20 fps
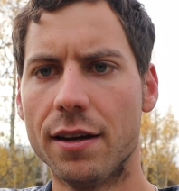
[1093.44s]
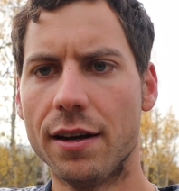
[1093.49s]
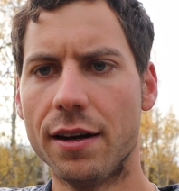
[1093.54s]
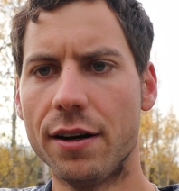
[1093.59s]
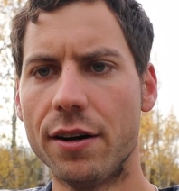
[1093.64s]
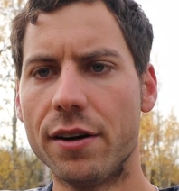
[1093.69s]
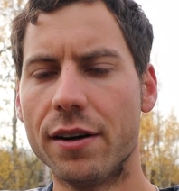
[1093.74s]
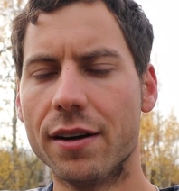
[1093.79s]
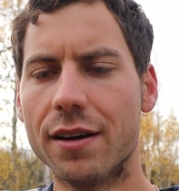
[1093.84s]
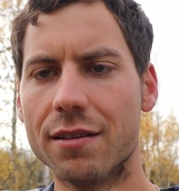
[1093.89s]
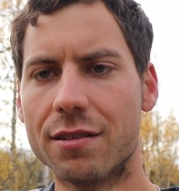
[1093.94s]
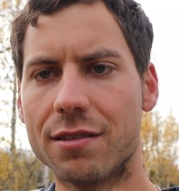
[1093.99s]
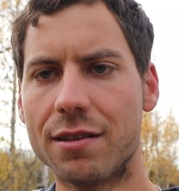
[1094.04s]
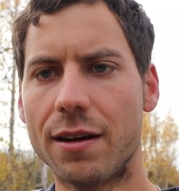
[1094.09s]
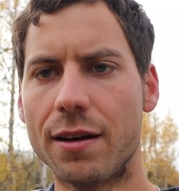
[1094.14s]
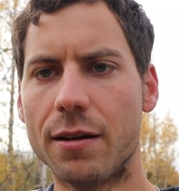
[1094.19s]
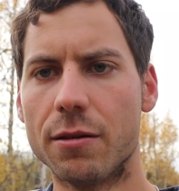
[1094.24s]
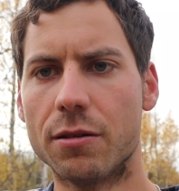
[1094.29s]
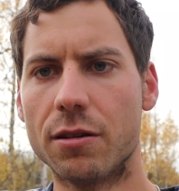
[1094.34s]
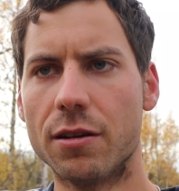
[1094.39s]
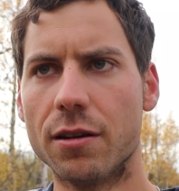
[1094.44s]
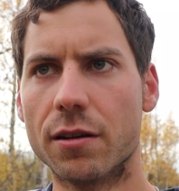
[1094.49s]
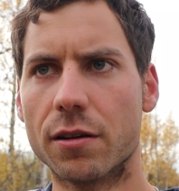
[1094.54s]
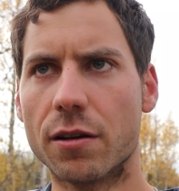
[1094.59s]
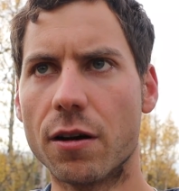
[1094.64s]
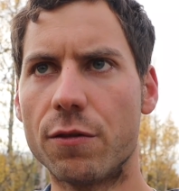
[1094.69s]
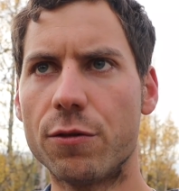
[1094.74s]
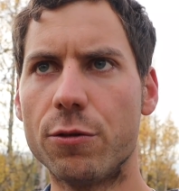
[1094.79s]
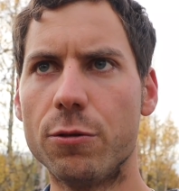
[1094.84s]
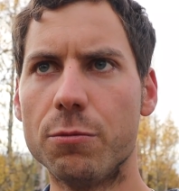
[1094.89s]
areas, that the
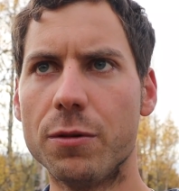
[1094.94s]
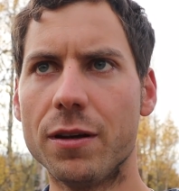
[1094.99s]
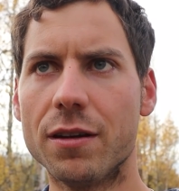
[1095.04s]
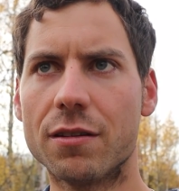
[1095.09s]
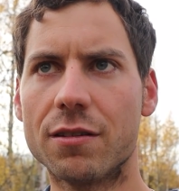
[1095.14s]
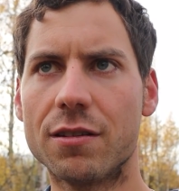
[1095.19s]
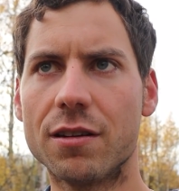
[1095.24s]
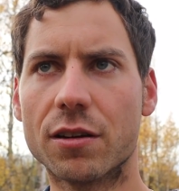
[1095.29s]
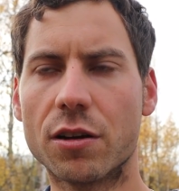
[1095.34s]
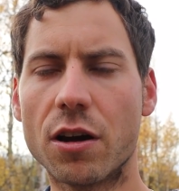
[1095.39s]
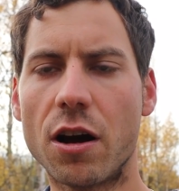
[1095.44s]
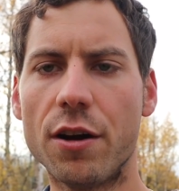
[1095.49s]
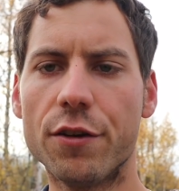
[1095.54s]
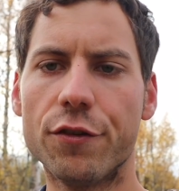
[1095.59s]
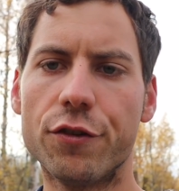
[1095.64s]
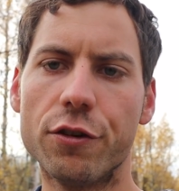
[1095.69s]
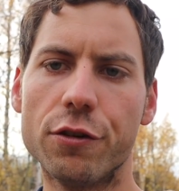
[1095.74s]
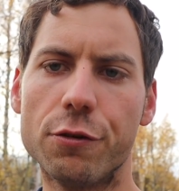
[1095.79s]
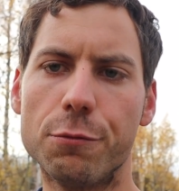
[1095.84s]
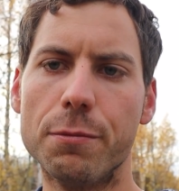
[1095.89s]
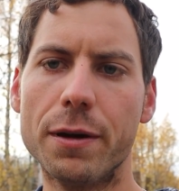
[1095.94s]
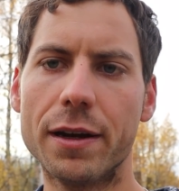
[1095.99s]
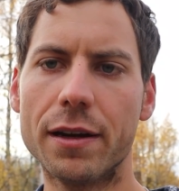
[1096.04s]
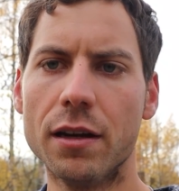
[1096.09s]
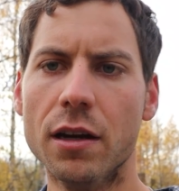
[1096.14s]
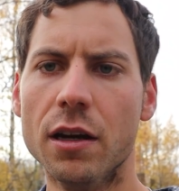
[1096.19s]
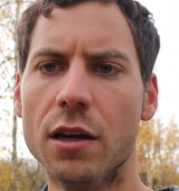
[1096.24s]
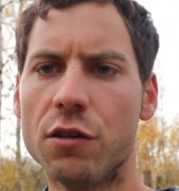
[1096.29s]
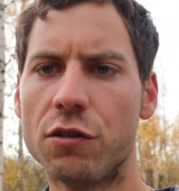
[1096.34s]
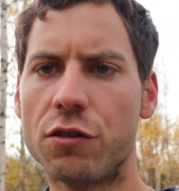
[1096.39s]
governments and countries
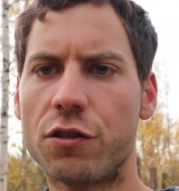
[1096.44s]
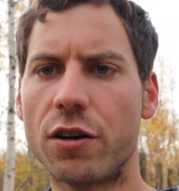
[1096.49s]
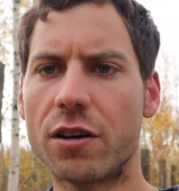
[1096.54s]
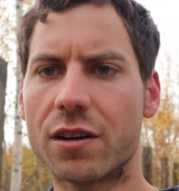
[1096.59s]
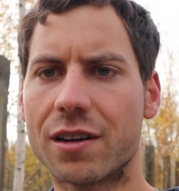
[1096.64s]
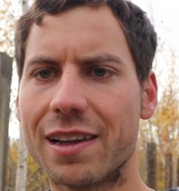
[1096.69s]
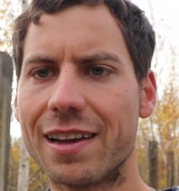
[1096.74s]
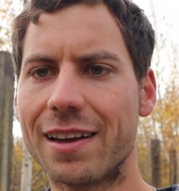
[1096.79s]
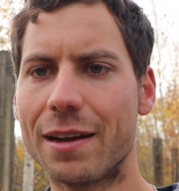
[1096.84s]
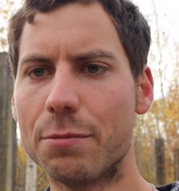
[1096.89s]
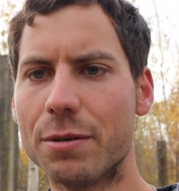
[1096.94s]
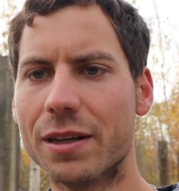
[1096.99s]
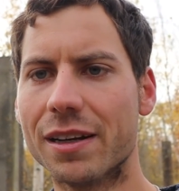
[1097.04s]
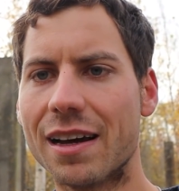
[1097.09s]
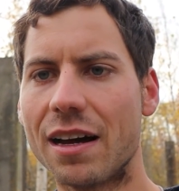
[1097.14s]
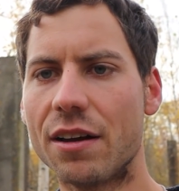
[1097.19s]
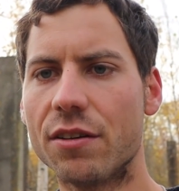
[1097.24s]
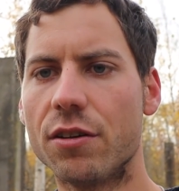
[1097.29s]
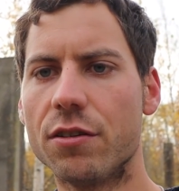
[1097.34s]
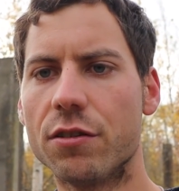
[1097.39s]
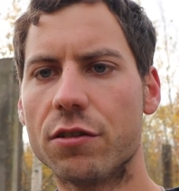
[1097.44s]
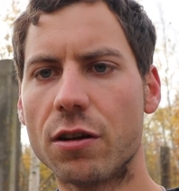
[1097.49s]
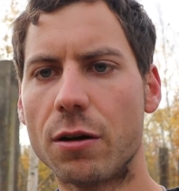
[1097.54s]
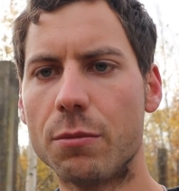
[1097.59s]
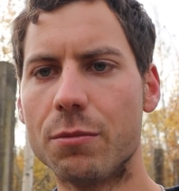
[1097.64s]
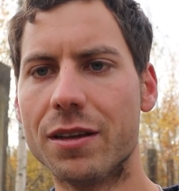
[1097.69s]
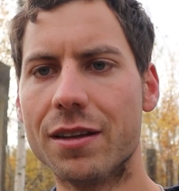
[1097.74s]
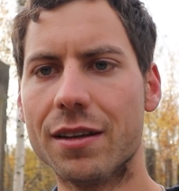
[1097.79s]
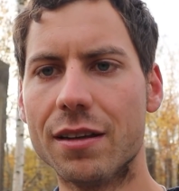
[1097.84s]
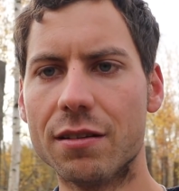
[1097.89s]
may start clamping down on
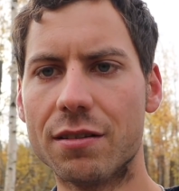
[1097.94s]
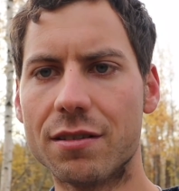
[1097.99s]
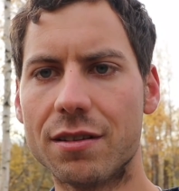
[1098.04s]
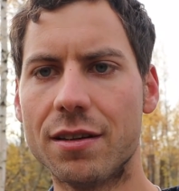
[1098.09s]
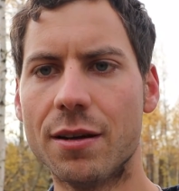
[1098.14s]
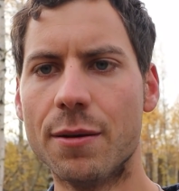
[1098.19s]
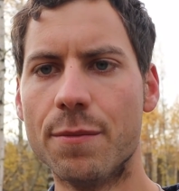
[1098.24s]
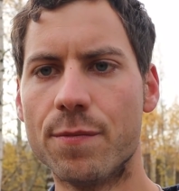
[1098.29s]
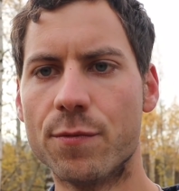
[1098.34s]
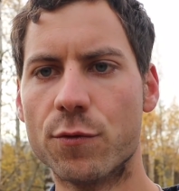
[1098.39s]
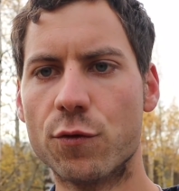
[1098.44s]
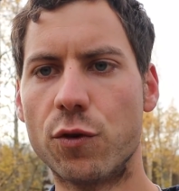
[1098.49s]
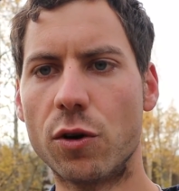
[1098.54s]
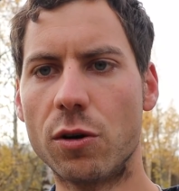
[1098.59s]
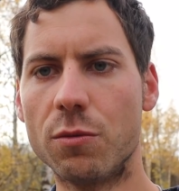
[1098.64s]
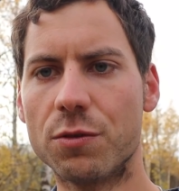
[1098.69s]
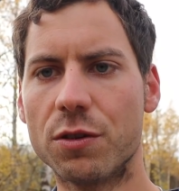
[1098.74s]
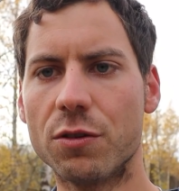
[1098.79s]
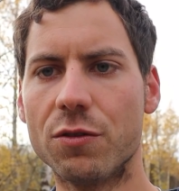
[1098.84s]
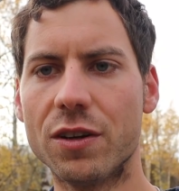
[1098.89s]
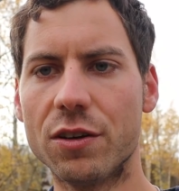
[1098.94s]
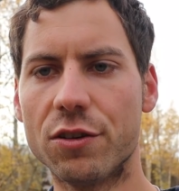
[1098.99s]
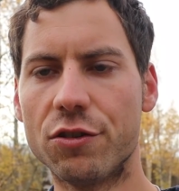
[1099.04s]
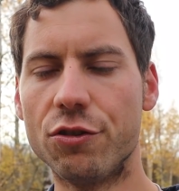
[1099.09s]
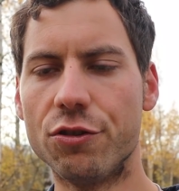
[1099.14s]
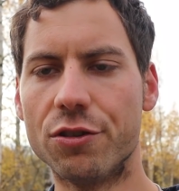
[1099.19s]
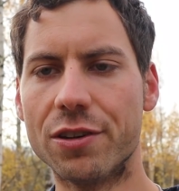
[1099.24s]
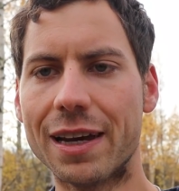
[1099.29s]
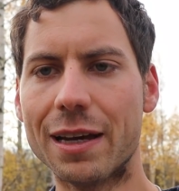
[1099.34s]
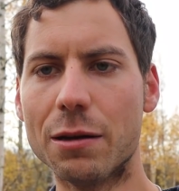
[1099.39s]
some of these forms of
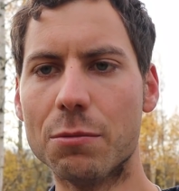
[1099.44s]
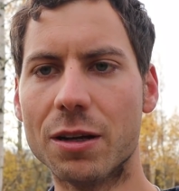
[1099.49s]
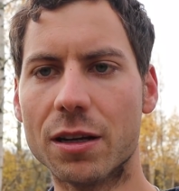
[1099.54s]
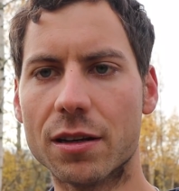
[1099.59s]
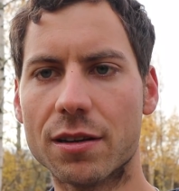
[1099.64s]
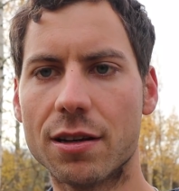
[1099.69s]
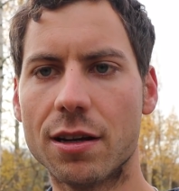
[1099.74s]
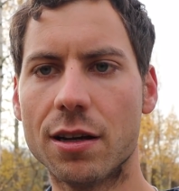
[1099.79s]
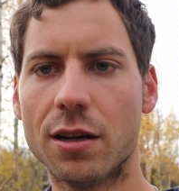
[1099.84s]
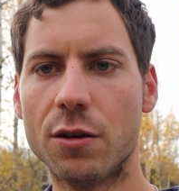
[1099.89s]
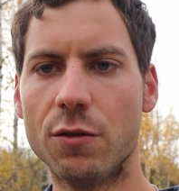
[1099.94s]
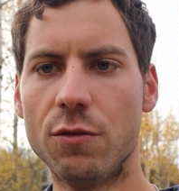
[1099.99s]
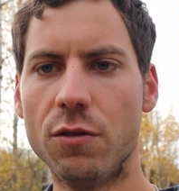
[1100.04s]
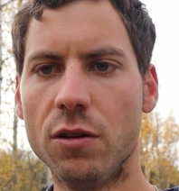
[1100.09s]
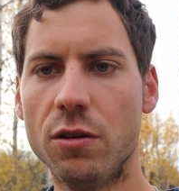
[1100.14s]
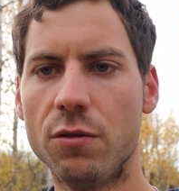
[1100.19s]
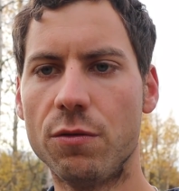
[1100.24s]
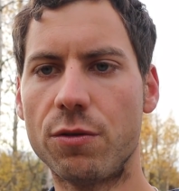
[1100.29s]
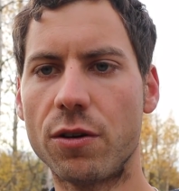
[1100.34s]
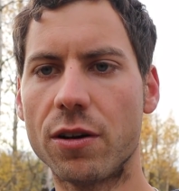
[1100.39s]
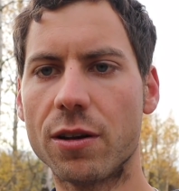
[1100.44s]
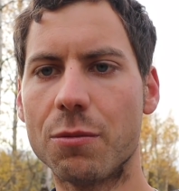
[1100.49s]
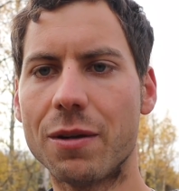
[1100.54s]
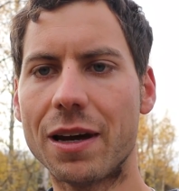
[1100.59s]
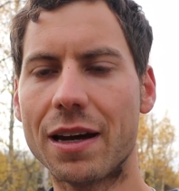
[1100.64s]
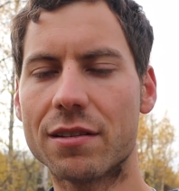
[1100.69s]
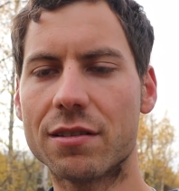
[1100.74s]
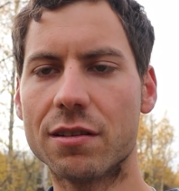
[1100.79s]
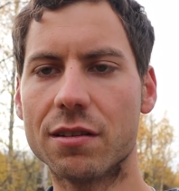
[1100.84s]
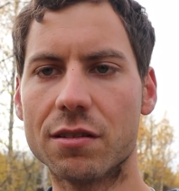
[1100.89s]
entertainment for the
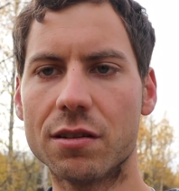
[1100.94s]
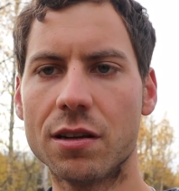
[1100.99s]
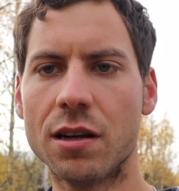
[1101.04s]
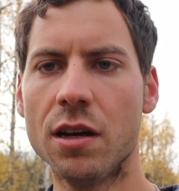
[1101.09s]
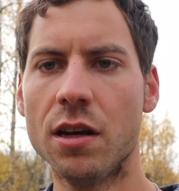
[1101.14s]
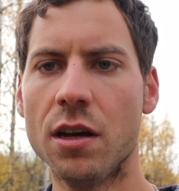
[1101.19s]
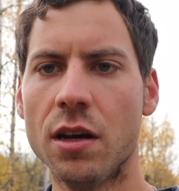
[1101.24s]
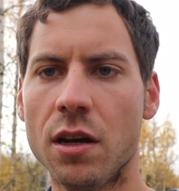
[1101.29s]
masses.